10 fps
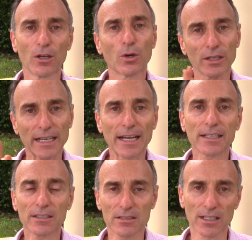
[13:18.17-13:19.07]

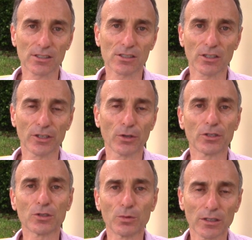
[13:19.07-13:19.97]
Organic is necessary in order
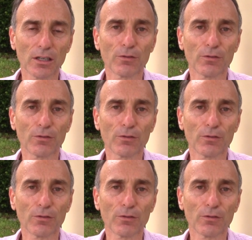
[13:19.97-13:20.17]
to really